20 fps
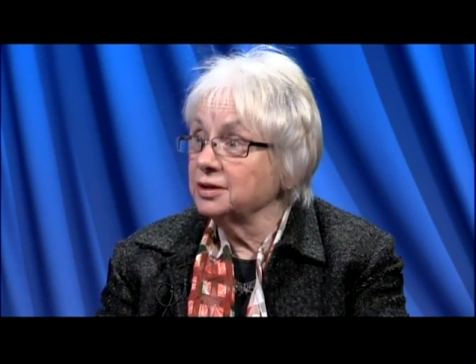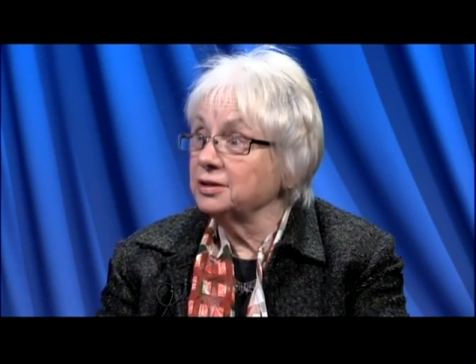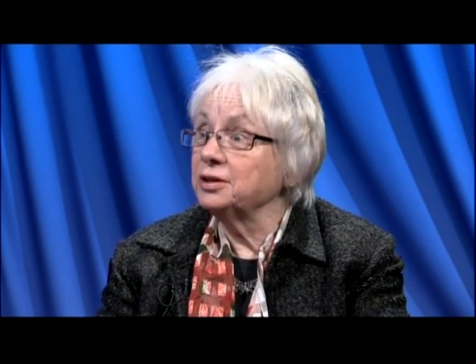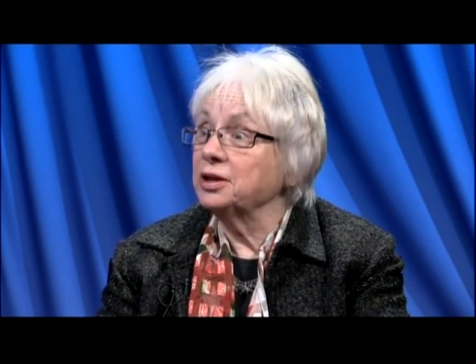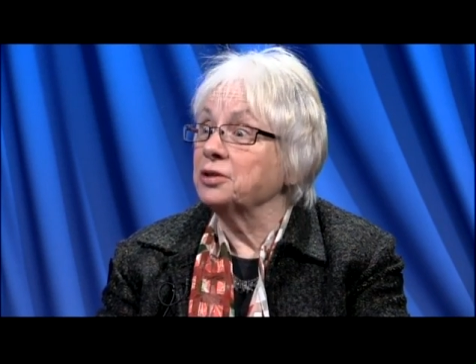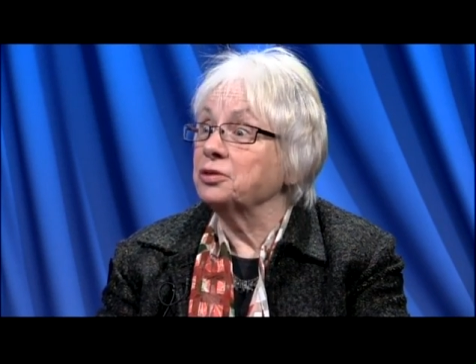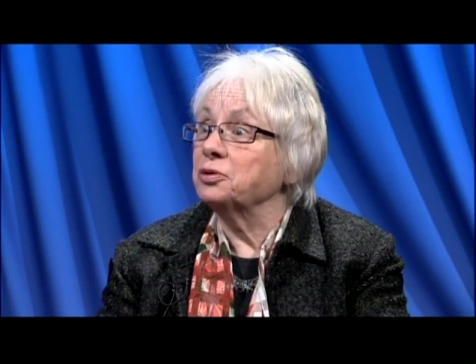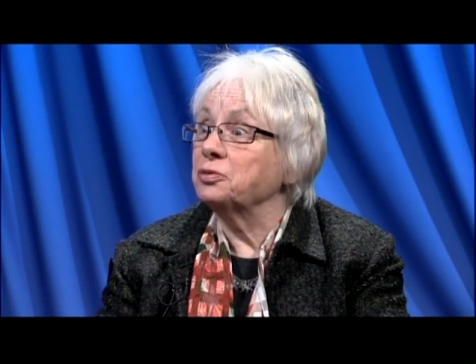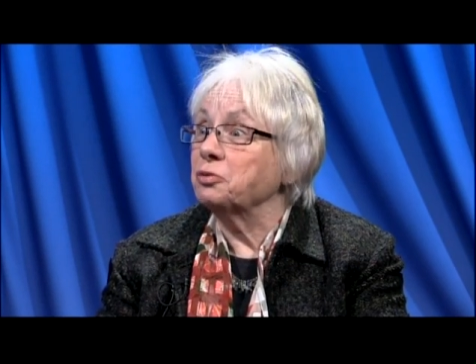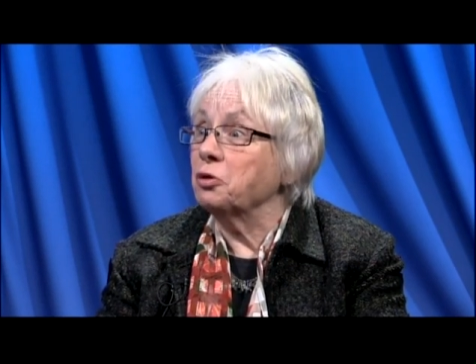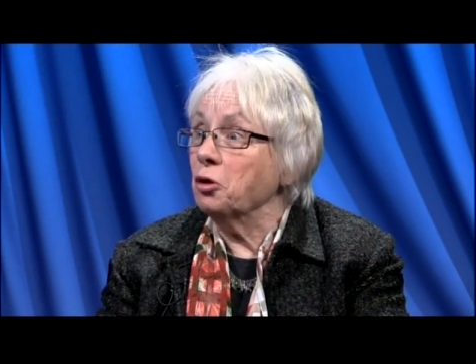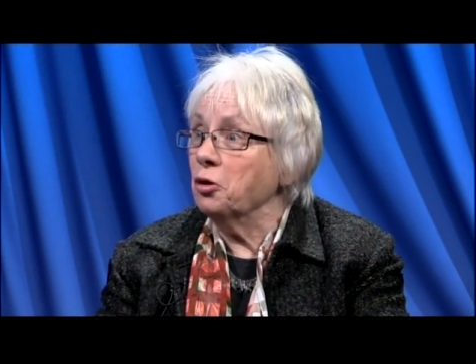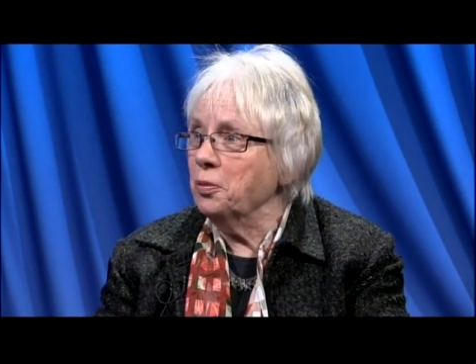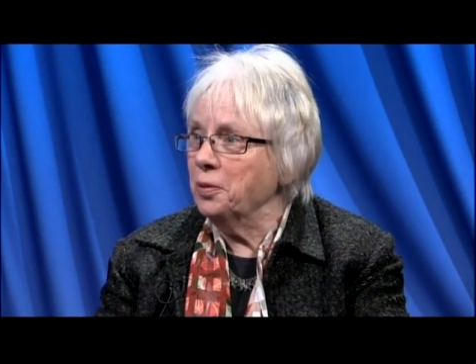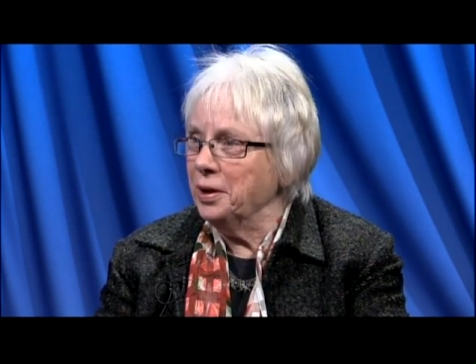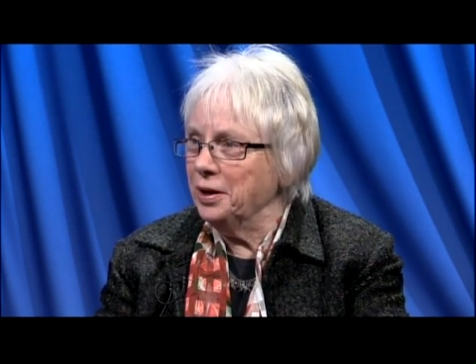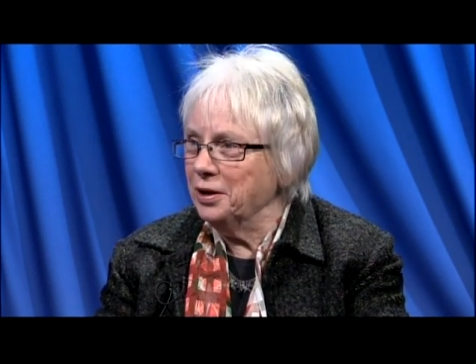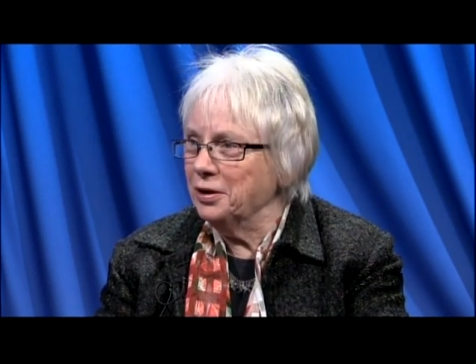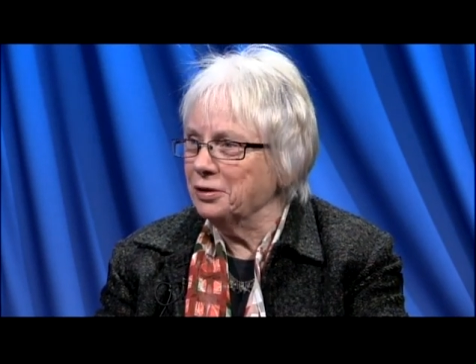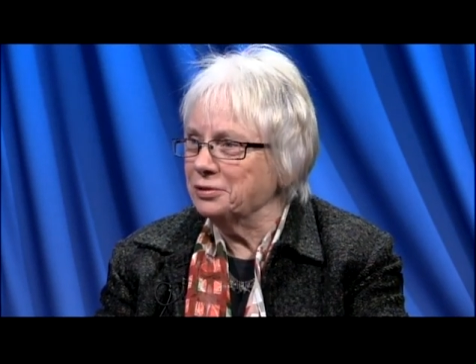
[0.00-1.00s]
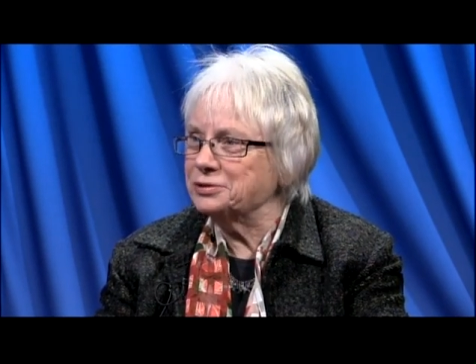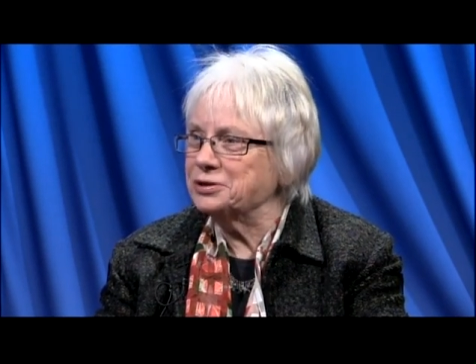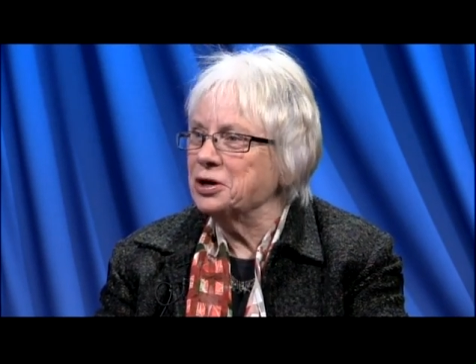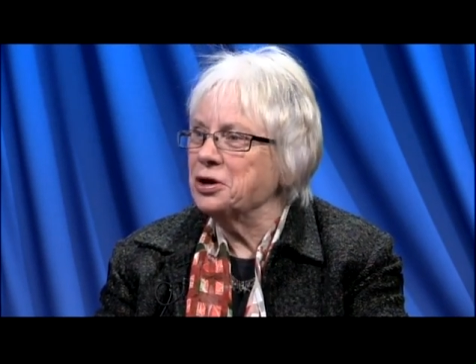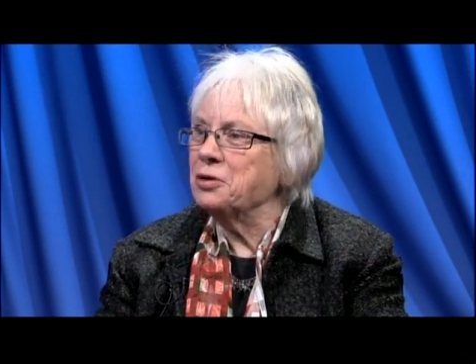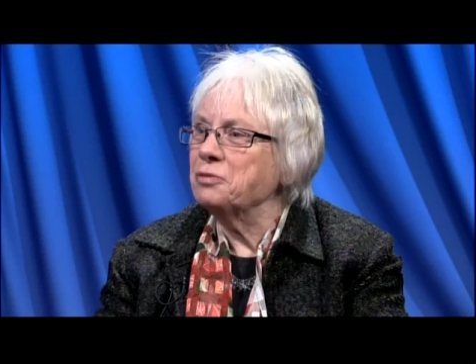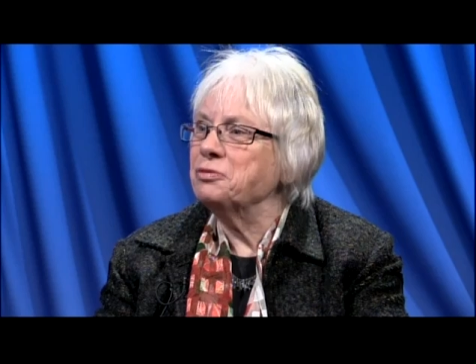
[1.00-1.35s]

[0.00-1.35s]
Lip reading: than the Romeos.